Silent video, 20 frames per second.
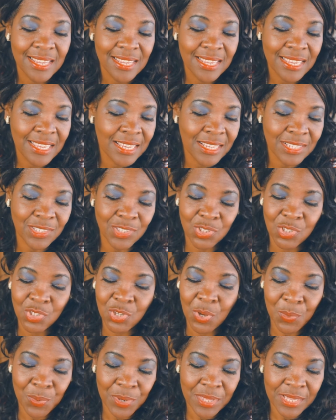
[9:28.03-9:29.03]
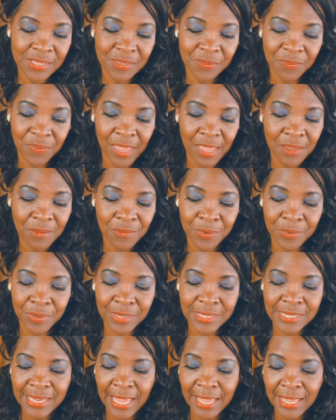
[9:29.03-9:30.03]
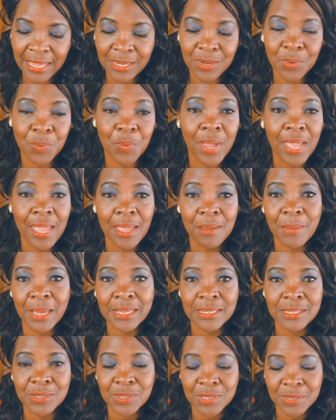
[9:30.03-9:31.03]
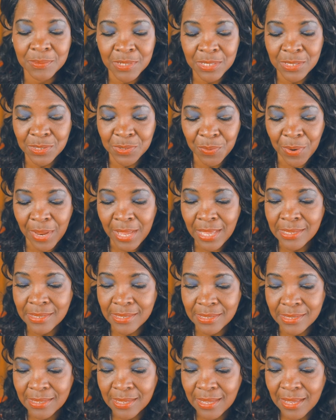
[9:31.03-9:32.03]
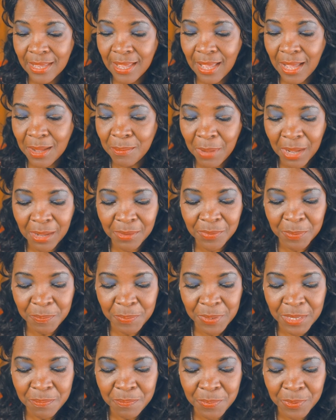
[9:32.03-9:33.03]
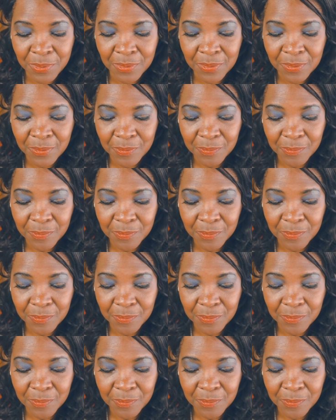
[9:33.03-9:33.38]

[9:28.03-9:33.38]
he has shown his favor and taken away my disgrace among the people."